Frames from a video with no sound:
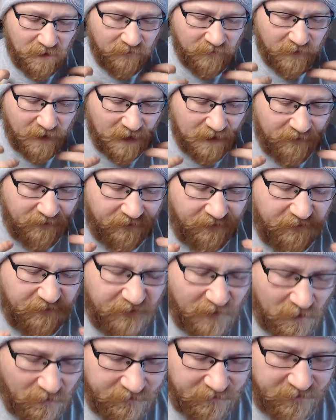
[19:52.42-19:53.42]
kind of
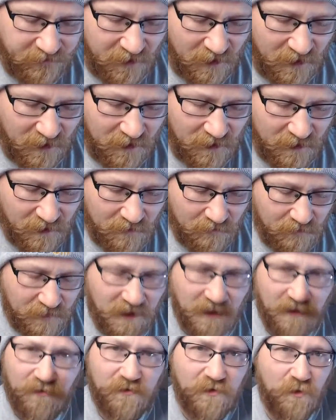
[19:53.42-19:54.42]
felt it,
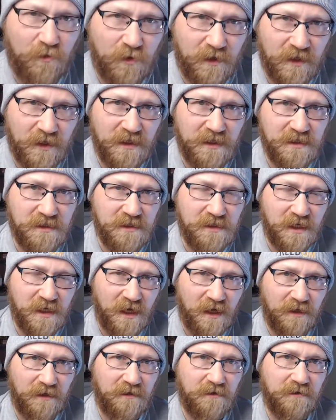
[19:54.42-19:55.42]
but they don't know what it is
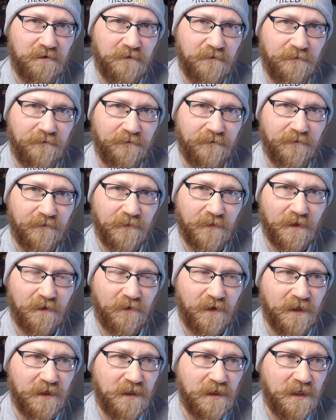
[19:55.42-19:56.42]
yet,
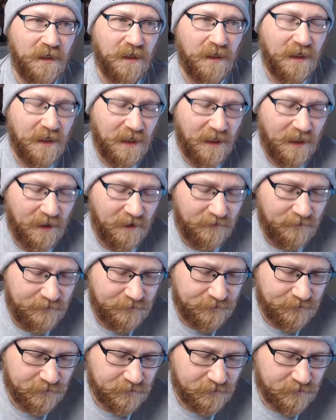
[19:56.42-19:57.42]
right?
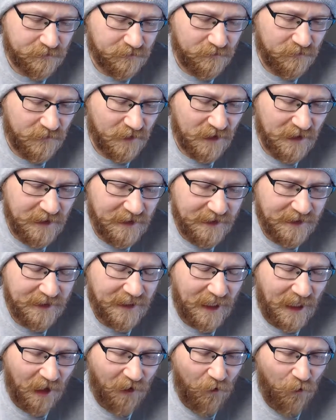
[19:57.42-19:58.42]
And it can
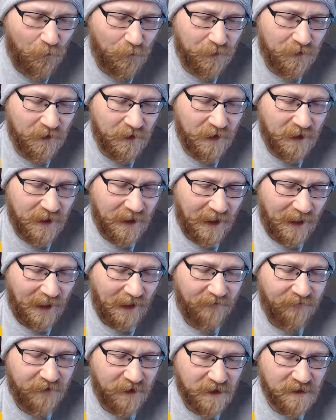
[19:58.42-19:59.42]
help
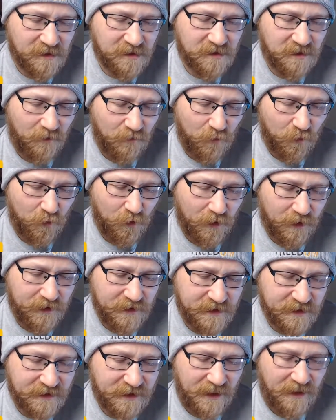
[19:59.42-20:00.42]
having
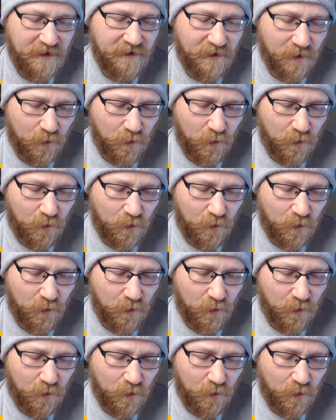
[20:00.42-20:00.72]
someone say the